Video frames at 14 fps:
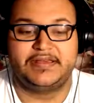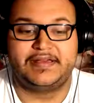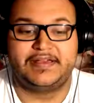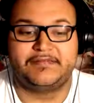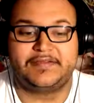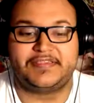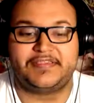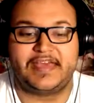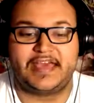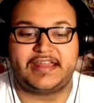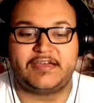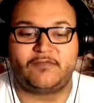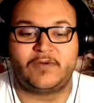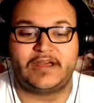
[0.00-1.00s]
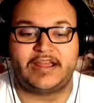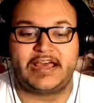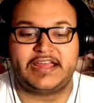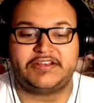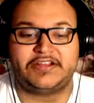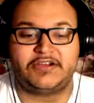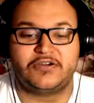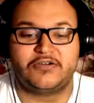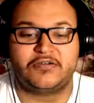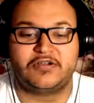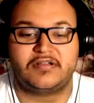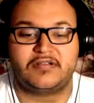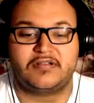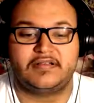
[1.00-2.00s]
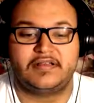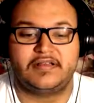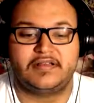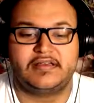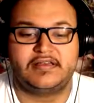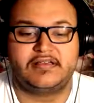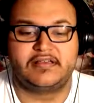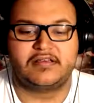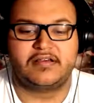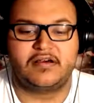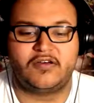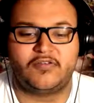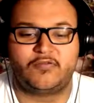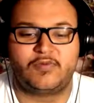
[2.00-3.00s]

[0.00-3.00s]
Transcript: We sat at what I now called